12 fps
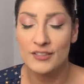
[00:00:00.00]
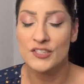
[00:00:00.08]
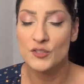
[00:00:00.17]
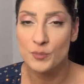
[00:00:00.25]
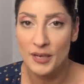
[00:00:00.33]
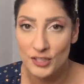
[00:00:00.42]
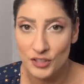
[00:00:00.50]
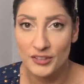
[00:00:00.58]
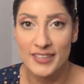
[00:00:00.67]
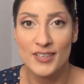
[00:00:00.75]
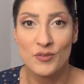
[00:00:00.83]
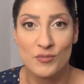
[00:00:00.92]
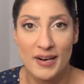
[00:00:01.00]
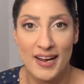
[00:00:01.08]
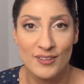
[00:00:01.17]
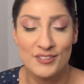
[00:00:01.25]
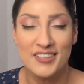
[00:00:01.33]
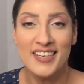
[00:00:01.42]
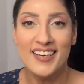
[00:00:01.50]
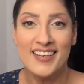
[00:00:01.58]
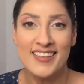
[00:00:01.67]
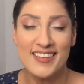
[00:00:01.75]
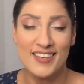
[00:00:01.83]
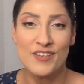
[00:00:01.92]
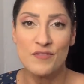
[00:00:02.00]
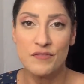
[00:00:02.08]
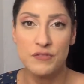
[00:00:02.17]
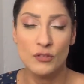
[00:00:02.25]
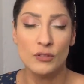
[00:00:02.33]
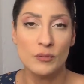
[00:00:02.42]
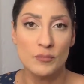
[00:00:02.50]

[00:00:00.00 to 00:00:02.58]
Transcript: especially around the full